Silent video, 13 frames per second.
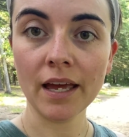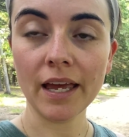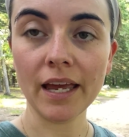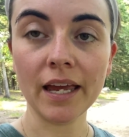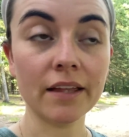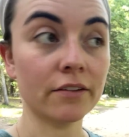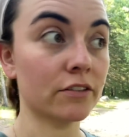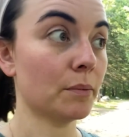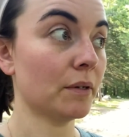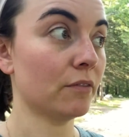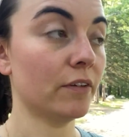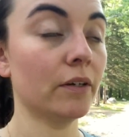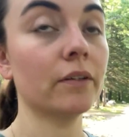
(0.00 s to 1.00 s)
and there's a
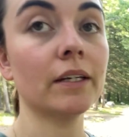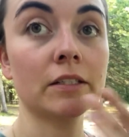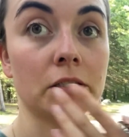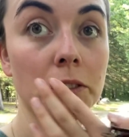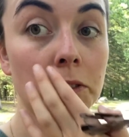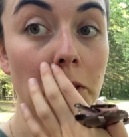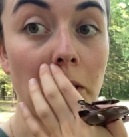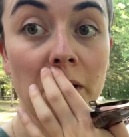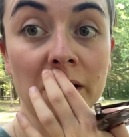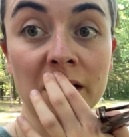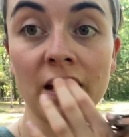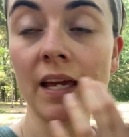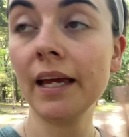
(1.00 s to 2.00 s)
big field as you saw,
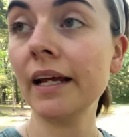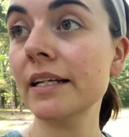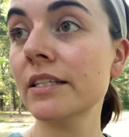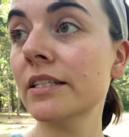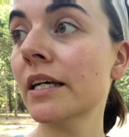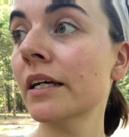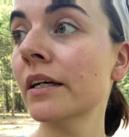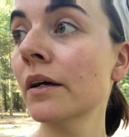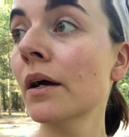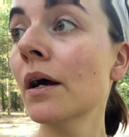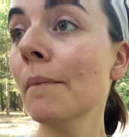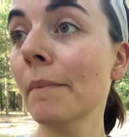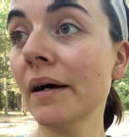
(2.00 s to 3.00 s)
and it's
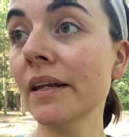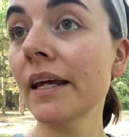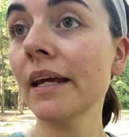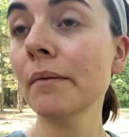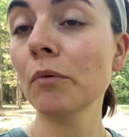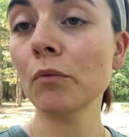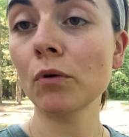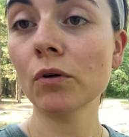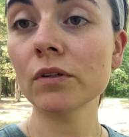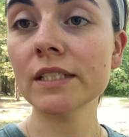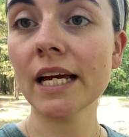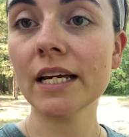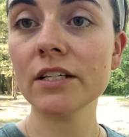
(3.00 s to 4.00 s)
Monday, Memorial
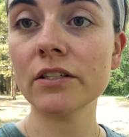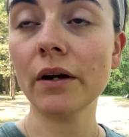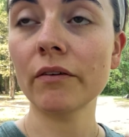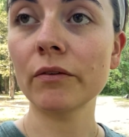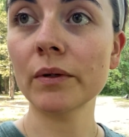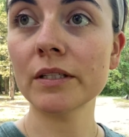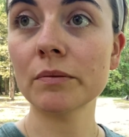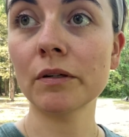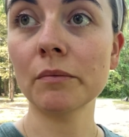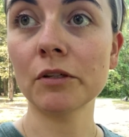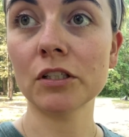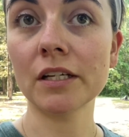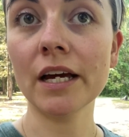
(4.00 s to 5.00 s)
Day, so everyone's pretty
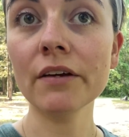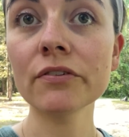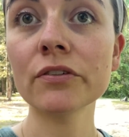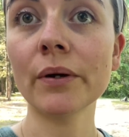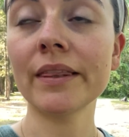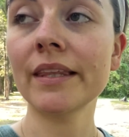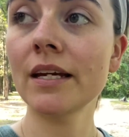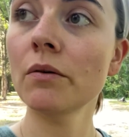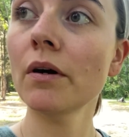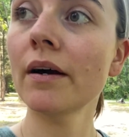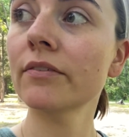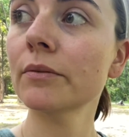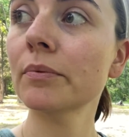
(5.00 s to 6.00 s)
much left, so I think we'll
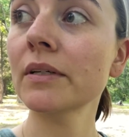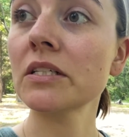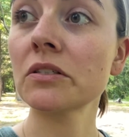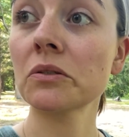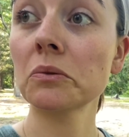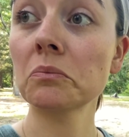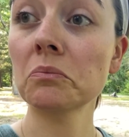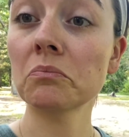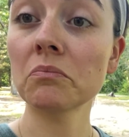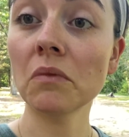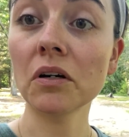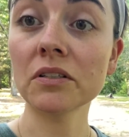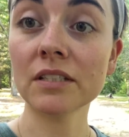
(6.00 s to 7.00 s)
have the place to
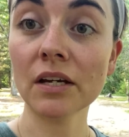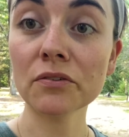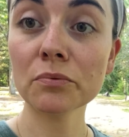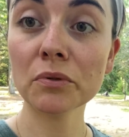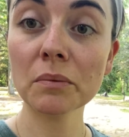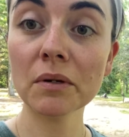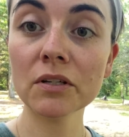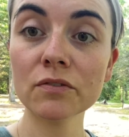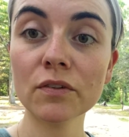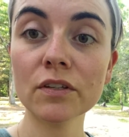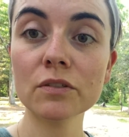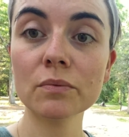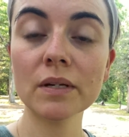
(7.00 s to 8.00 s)
ourselves pretty much for
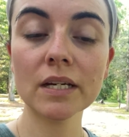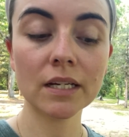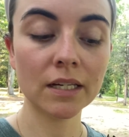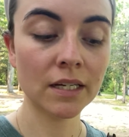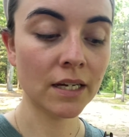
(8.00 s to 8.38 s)
this week,